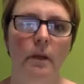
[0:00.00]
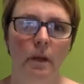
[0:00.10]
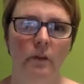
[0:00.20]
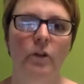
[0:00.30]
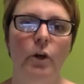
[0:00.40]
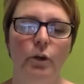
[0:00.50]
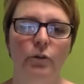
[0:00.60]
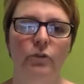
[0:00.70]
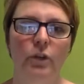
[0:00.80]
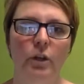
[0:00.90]
So you're
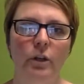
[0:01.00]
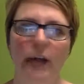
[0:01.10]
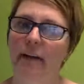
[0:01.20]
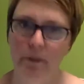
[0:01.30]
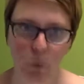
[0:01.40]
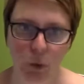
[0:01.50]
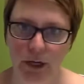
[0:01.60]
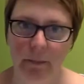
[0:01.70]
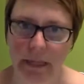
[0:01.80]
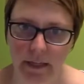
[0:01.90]
still having
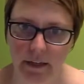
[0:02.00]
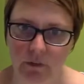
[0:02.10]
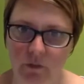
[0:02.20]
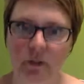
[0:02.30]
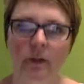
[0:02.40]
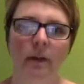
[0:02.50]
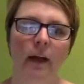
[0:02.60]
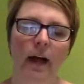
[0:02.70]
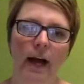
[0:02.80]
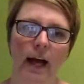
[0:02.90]
morning meetings,
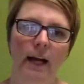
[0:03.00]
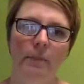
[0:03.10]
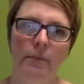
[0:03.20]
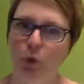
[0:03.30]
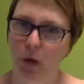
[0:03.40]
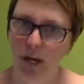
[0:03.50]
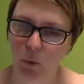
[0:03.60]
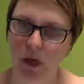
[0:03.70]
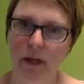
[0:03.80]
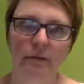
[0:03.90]
the quick
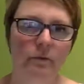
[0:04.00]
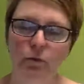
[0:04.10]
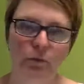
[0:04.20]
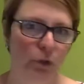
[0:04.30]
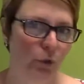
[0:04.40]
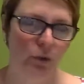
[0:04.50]
one, review